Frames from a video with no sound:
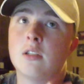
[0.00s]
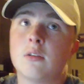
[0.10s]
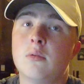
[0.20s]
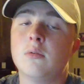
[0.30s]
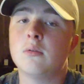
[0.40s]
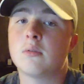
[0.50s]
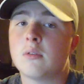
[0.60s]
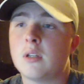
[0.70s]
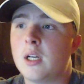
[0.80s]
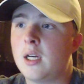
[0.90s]
school,
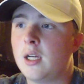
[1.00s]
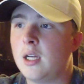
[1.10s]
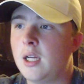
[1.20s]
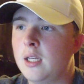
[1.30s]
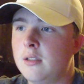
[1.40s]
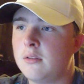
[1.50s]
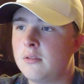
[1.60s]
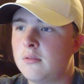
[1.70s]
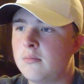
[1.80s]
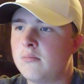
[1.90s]
I
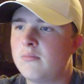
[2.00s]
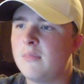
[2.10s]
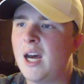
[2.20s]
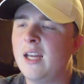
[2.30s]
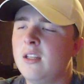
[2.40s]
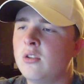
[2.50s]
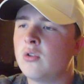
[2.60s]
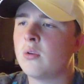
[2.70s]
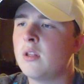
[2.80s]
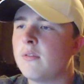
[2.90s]

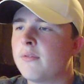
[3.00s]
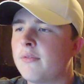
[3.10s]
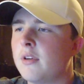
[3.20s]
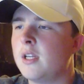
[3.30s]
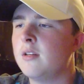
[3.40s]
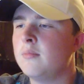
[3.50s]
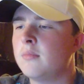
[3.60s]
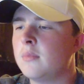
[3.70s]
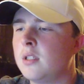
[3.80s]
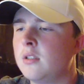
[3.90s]
enjoy the
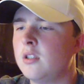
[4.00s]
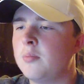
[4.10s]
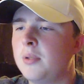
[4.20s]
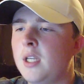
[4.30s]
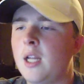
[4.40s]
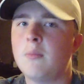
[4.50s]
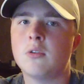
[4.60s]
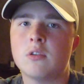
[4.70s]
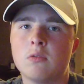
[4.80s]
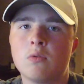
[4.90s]
freedom and just being able
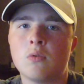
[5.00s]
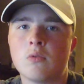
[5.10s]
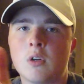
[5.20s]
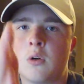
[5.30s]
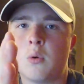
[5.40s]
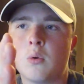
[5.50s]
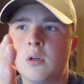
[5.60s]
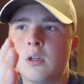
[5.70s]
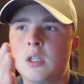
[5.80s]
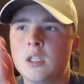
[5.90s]
to
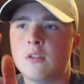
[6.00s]
record these